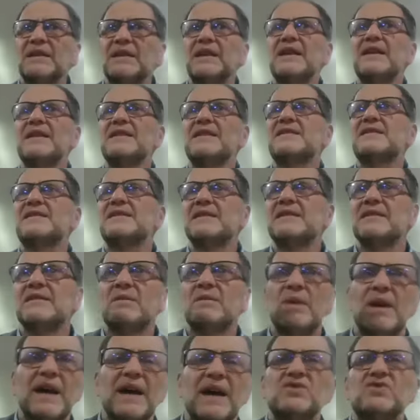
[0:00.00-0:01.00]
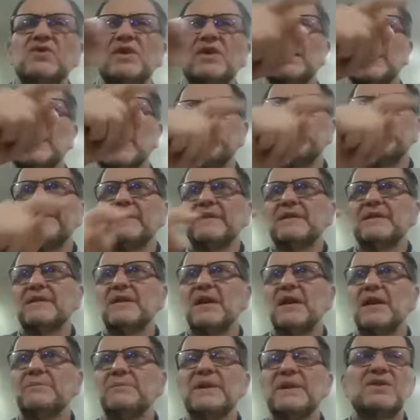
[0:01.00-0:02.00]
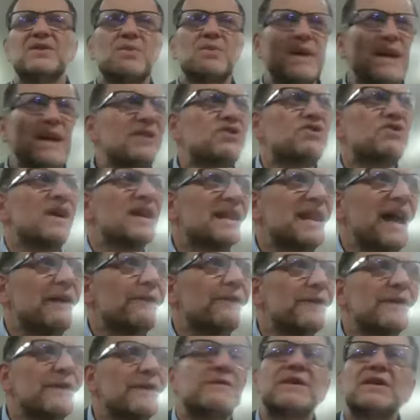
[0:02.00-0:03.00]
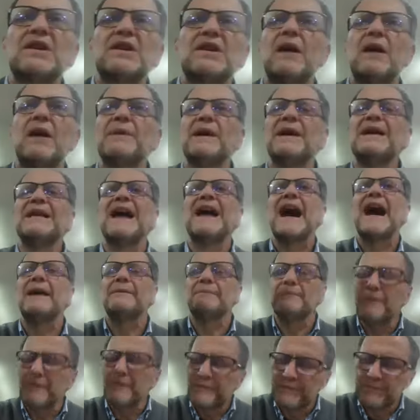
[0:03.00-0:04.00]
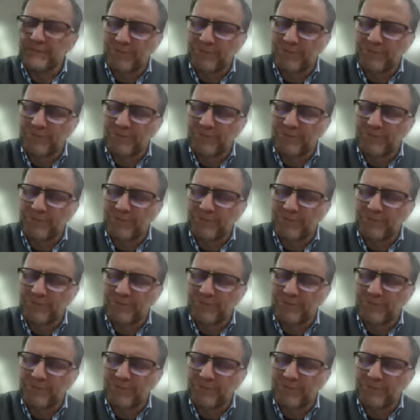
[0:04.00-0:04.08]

is when I drink that fifth cup. Because when I drink that fifth cup, I'm